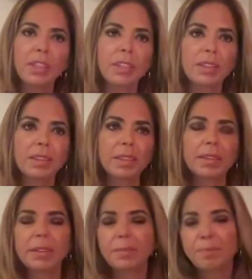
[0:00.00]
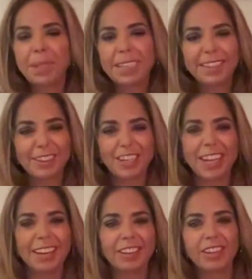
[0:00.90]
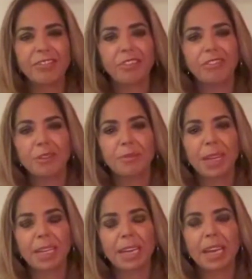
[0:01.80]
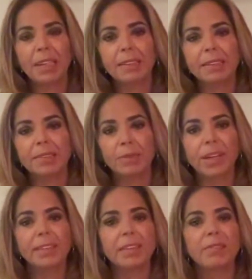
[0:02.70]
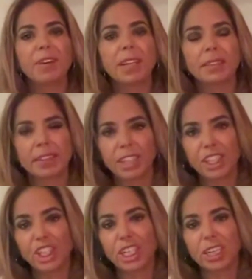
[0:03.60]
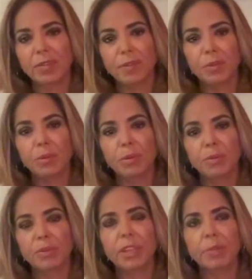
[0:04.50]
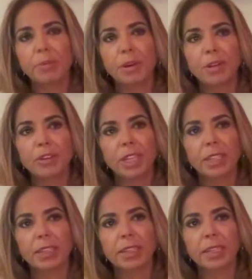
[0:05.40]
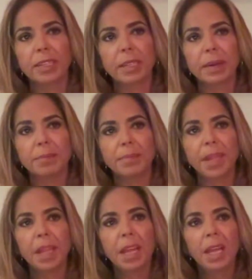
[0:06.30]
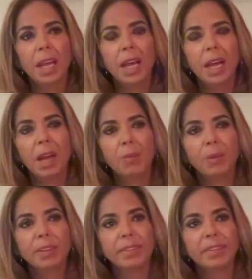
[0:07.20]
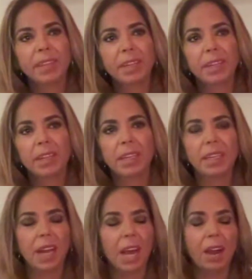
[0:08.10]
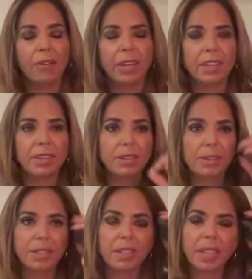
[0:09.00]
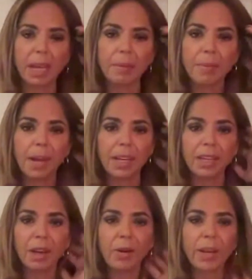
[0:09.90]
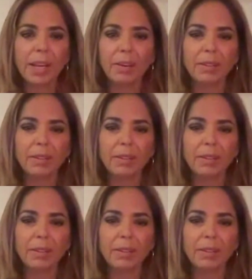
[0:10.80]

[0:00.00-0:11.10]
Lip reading: the biggest challenge every filmmaker has is raising funds initially for their project, and I was in a hurry to get mine going, and